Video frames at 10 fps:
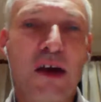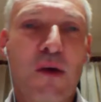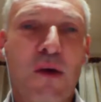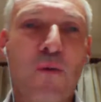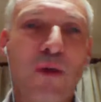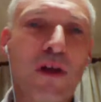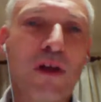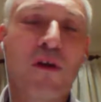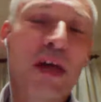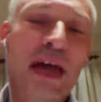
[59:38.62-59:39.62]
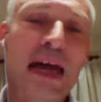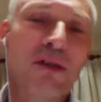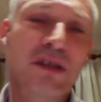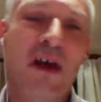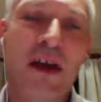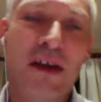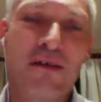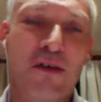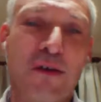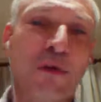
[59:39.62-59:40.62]
We get outside
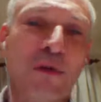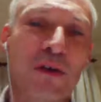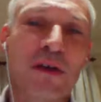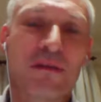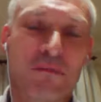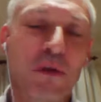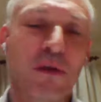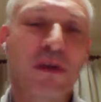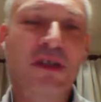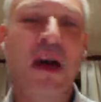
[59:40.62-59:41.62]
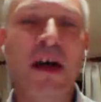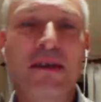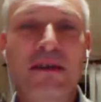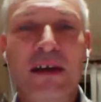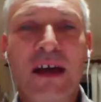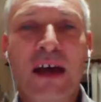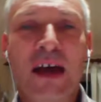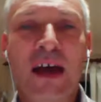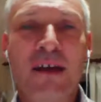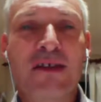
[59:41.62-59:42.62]
on a moonless night,
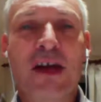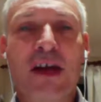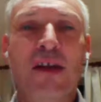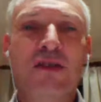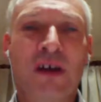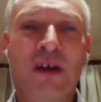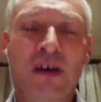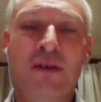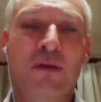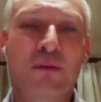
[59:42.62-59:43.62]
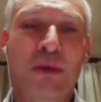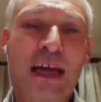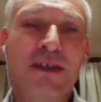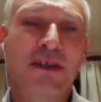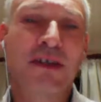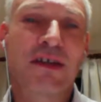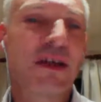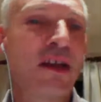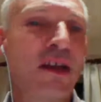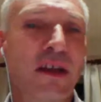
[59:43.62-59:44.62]
and the sky looks dark to us, but actually there's a
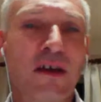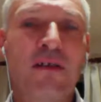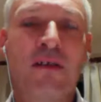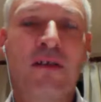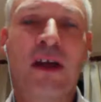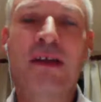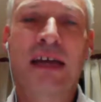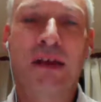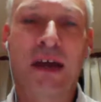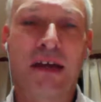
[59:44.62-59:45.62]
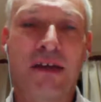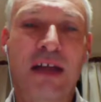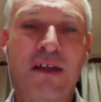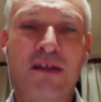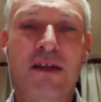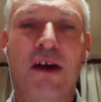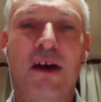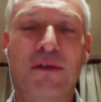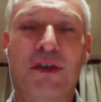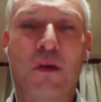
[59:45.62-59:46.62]
lot of light out there that
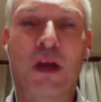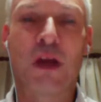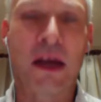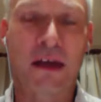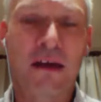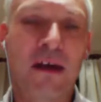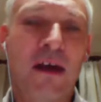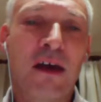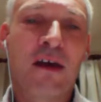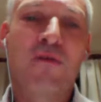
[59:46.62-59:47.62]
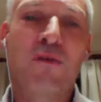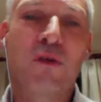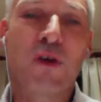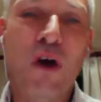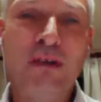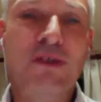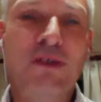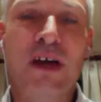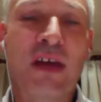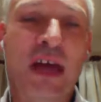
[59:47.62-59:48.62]
telescopes don't like. If you go
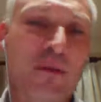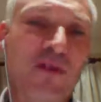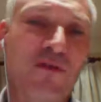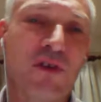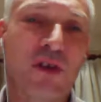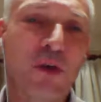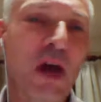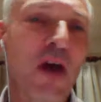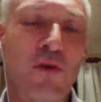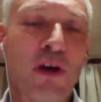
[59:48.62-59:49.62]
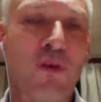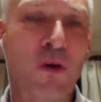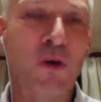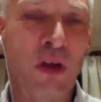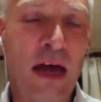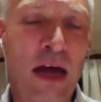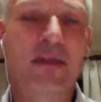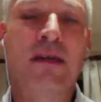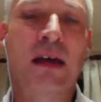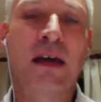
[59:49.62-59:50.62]
outside the atmosphere, you get rid of all that,
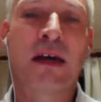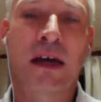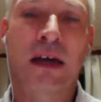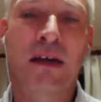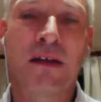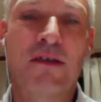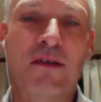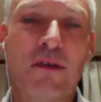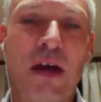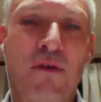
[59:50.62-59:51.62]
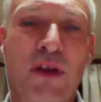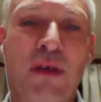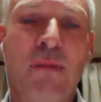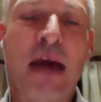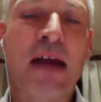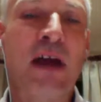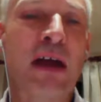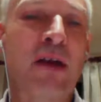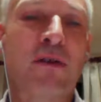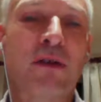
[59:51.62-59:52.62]
and you get rid of the
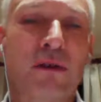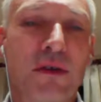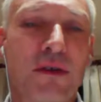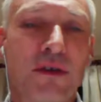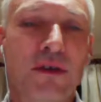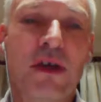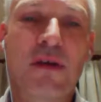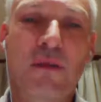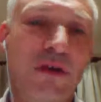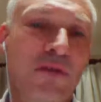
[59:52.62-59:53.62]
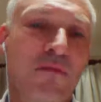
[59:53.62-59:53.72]
background, and you can see much